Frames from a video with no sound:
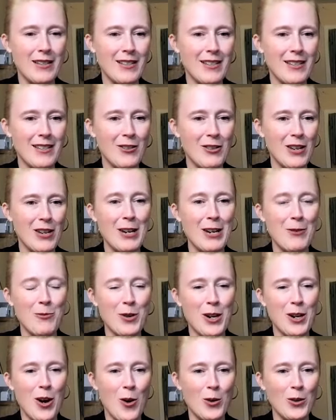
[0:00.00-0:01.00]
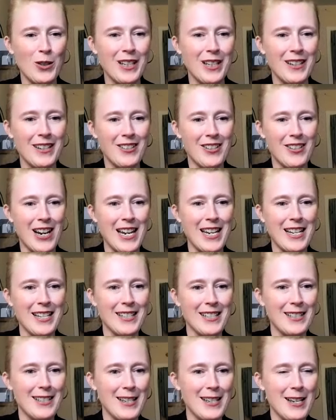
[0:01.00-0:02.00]
so you kind of want to hold it in your
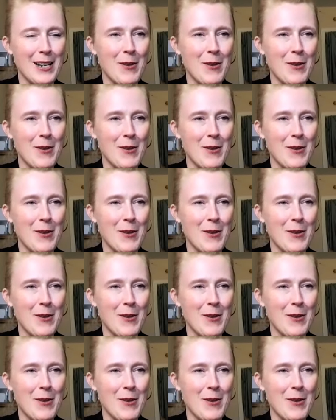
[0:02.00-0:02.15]
hands.